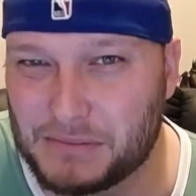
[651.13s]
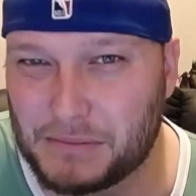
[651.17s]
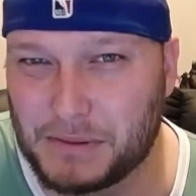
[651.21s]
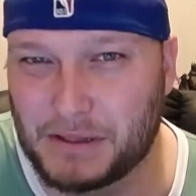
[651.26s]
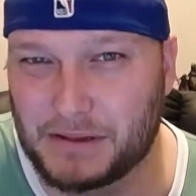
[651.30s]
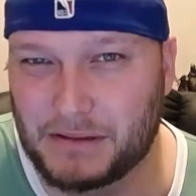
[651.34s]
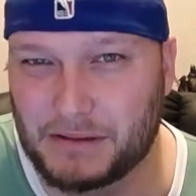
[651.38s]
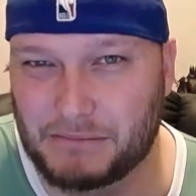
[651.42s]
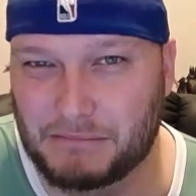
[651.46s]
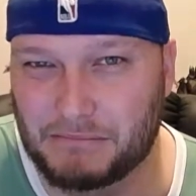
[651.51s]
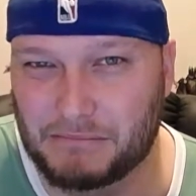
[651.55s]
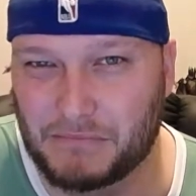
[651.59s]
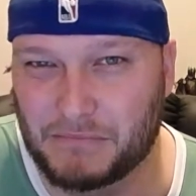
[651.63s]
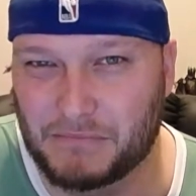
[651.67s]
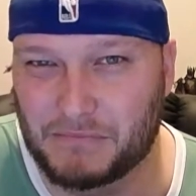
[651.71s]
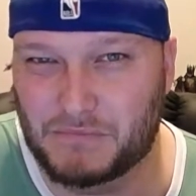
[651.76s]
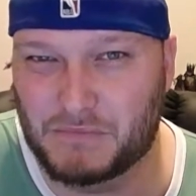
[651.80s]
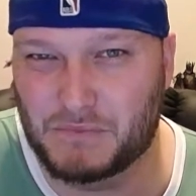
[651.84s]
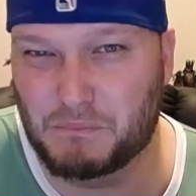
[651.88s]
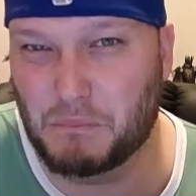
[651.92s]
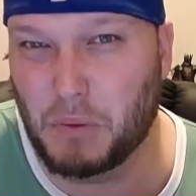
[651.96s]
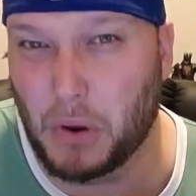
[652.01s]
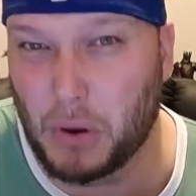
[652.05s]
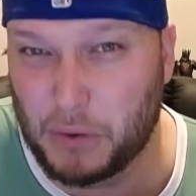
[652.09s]
to be
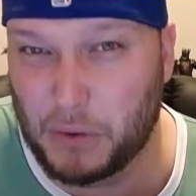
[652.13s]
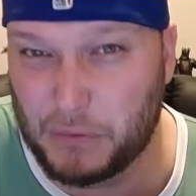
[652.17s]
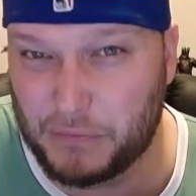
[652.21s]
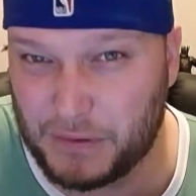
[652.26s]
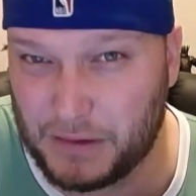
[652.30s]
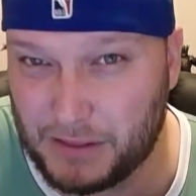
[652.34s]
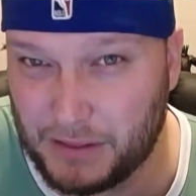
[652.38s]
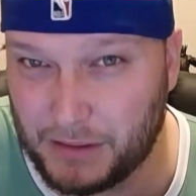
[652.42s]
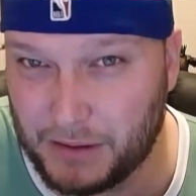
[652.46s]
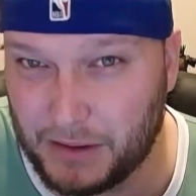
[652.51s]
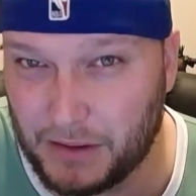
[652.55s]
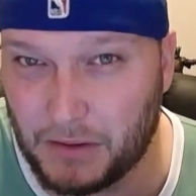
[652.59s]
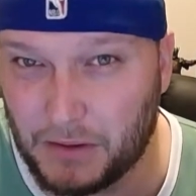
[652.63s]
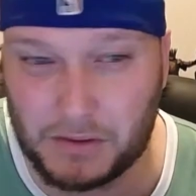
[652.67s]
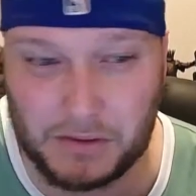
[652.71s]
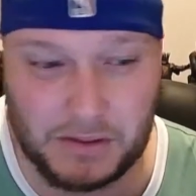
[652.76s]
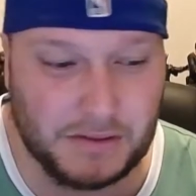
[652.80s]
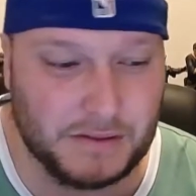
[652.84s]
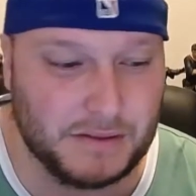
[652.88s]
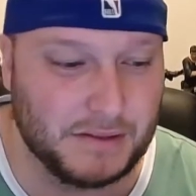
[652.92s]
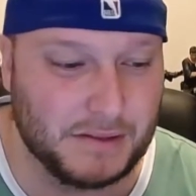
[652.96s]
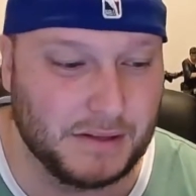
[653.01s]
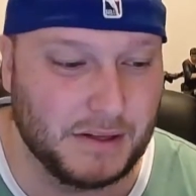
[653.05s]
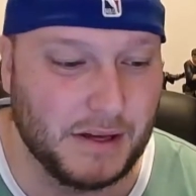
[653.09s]
perfectly
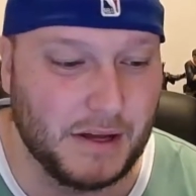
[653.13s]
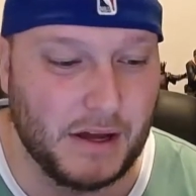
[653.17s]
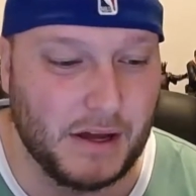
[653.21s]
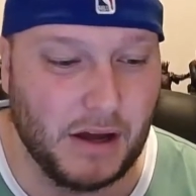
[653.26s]
honest.